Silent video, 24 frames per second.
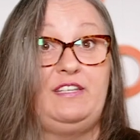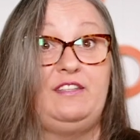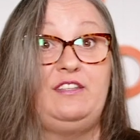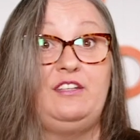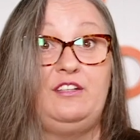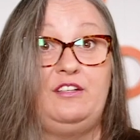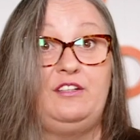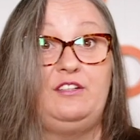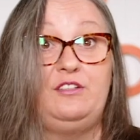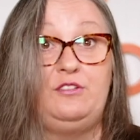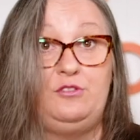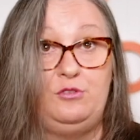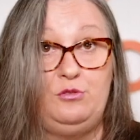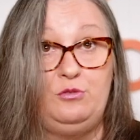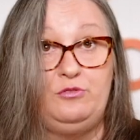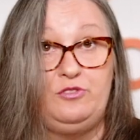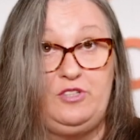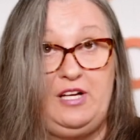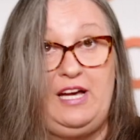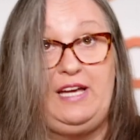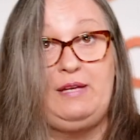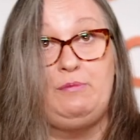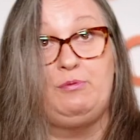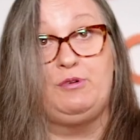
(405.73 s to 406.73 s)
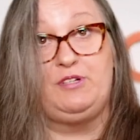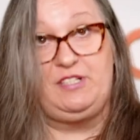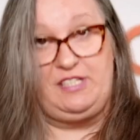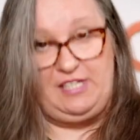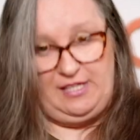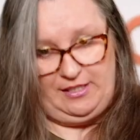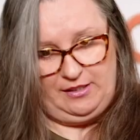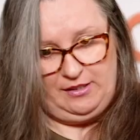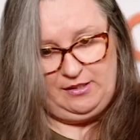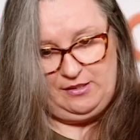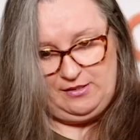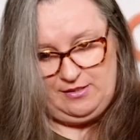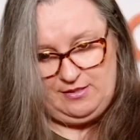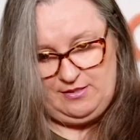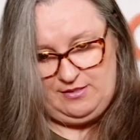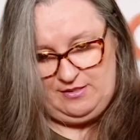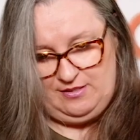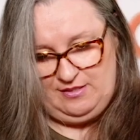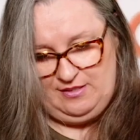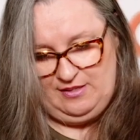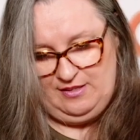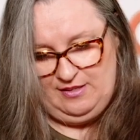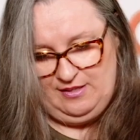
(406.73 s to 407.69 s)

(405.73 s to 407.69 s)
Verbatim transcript: the Nuvo hybrid inks.